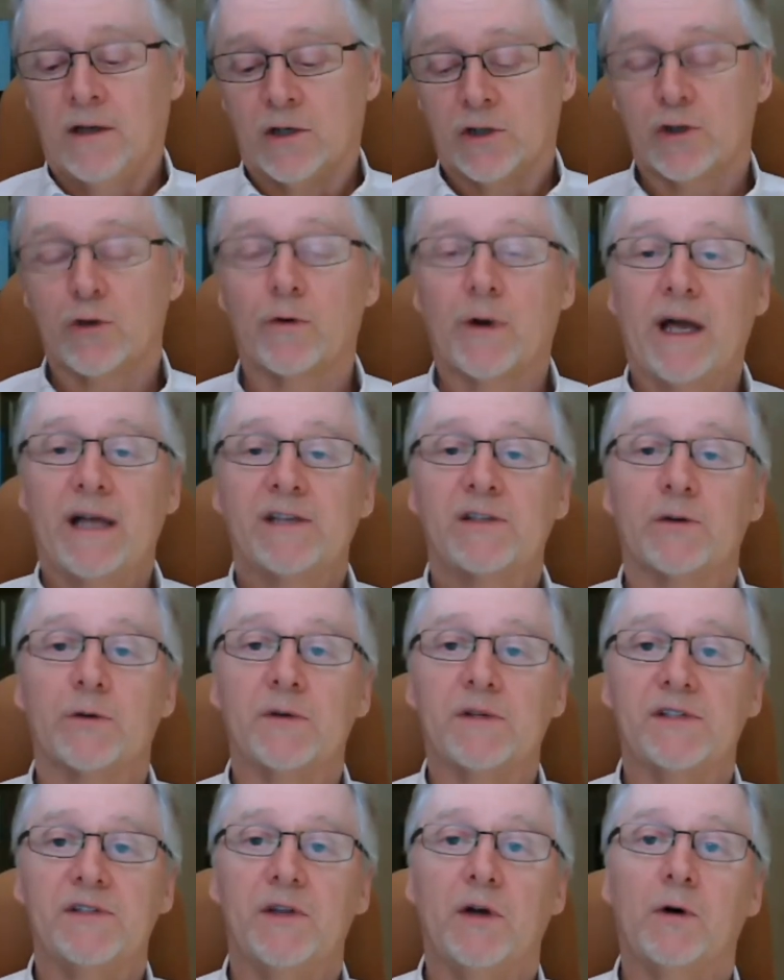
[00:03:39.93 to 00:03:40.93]
Short answer
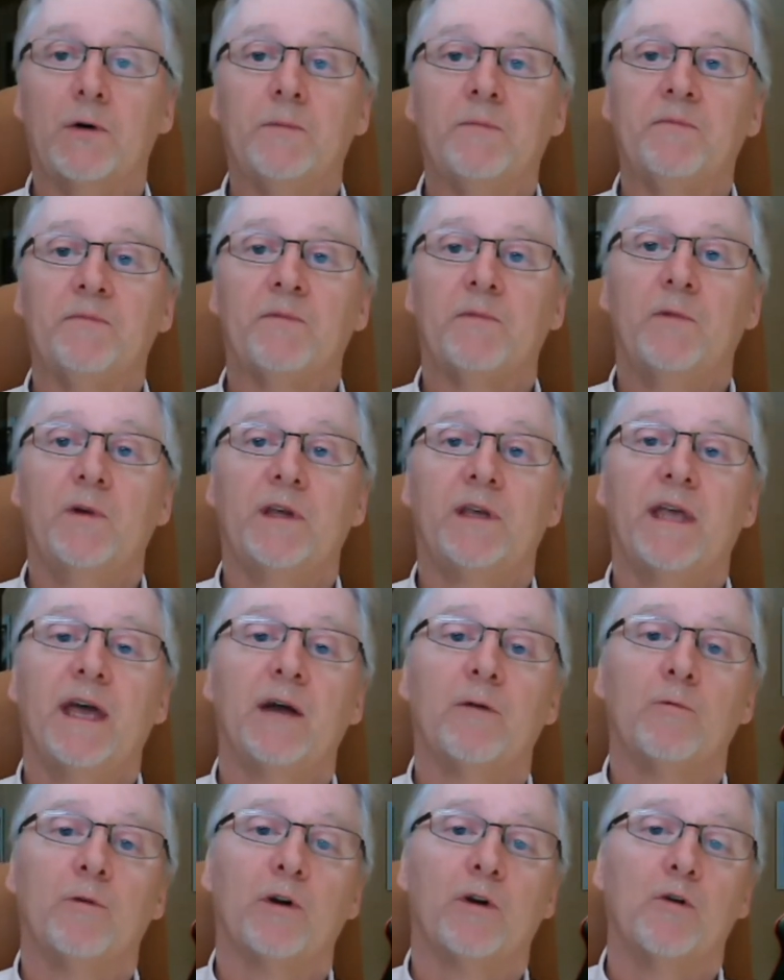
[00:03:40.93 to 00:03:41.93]
is no. We
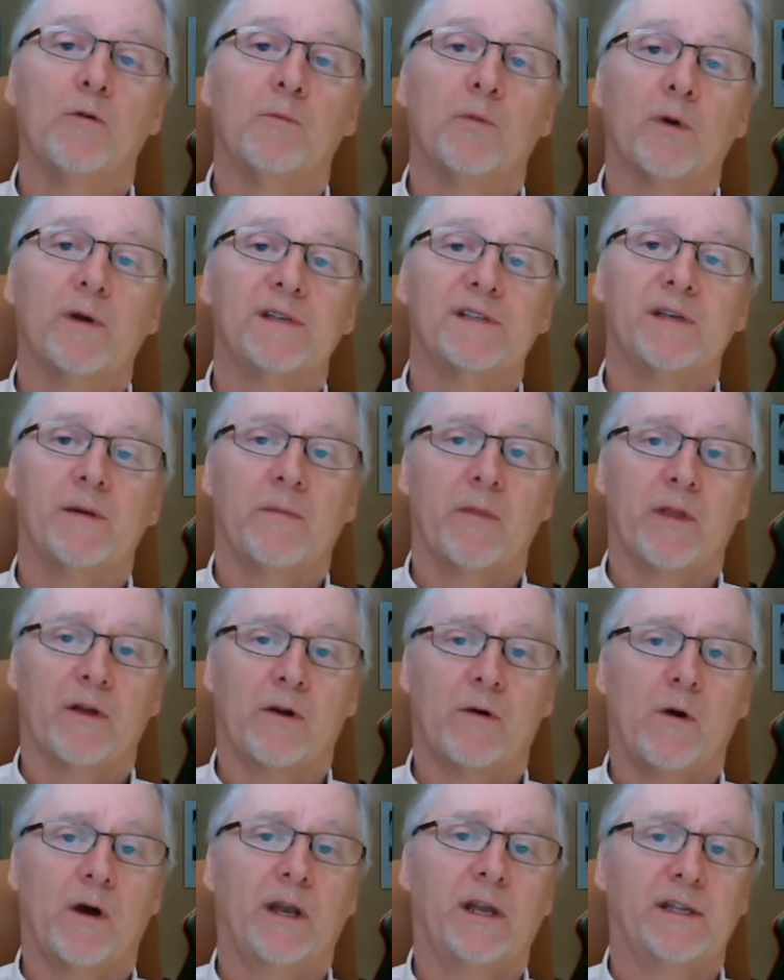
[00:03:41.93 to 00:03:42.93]
can't recuperate some of the
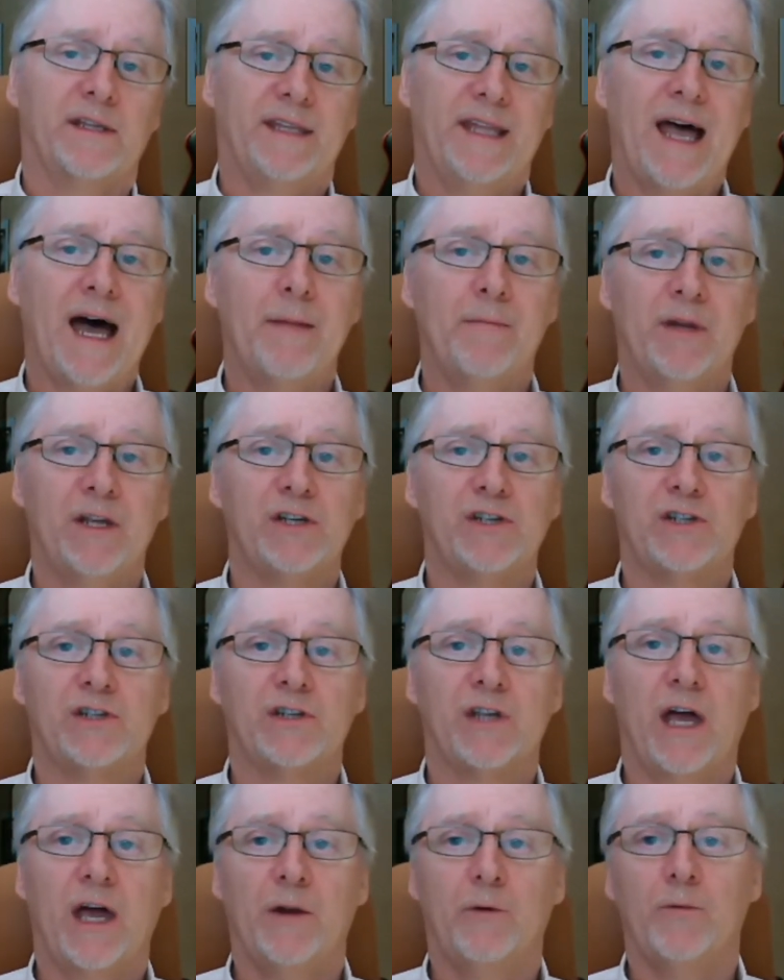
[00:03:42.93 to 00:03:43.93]
chronic
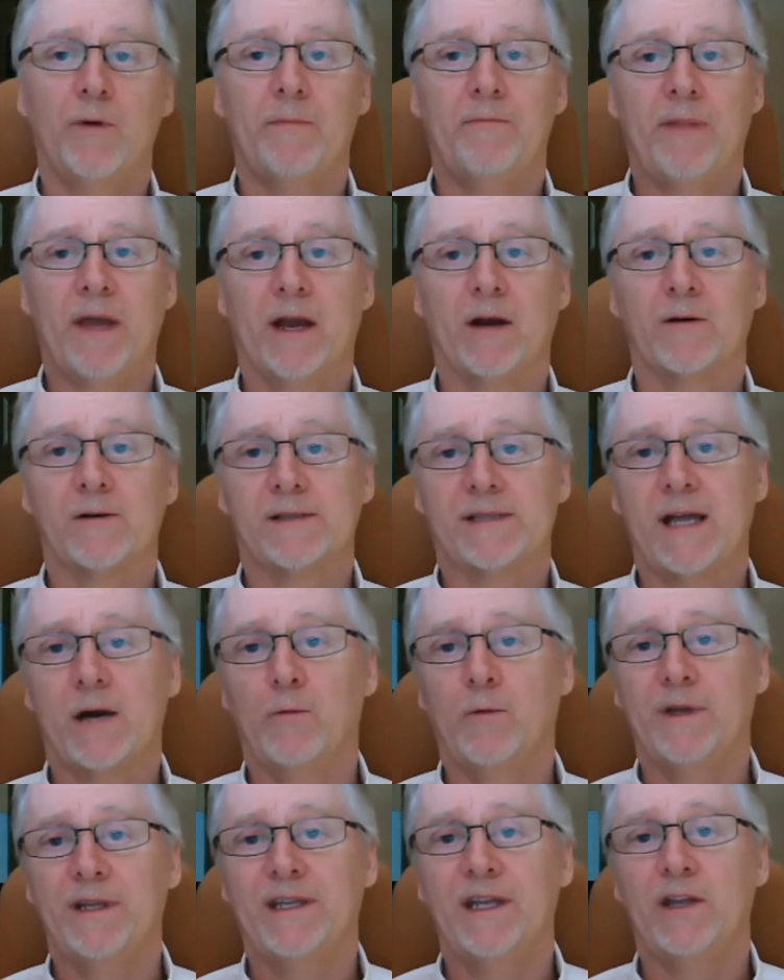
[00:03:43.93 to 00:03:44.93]
damage and repairs
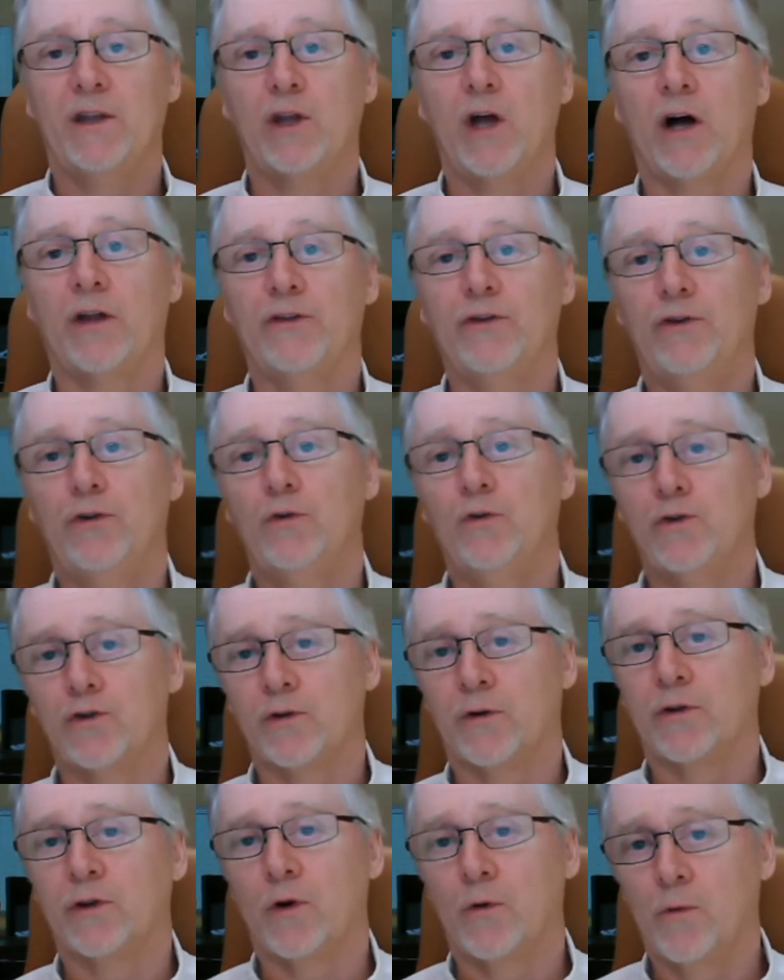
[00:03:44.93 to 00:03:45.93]
that we did not do
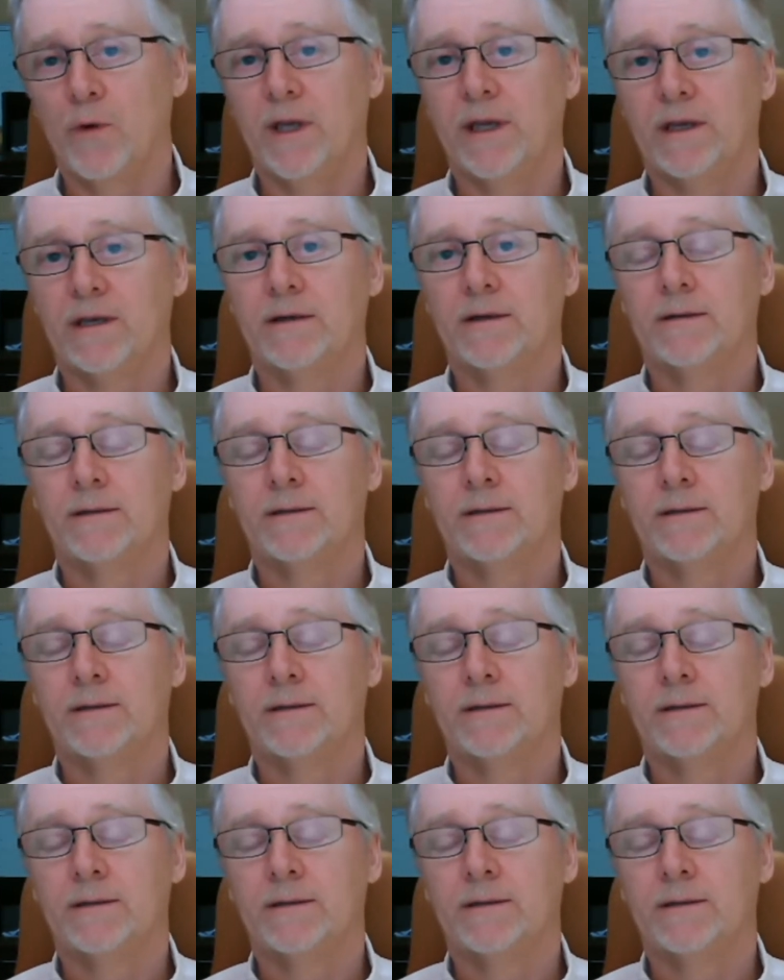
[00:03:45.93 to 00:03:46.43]
during the week.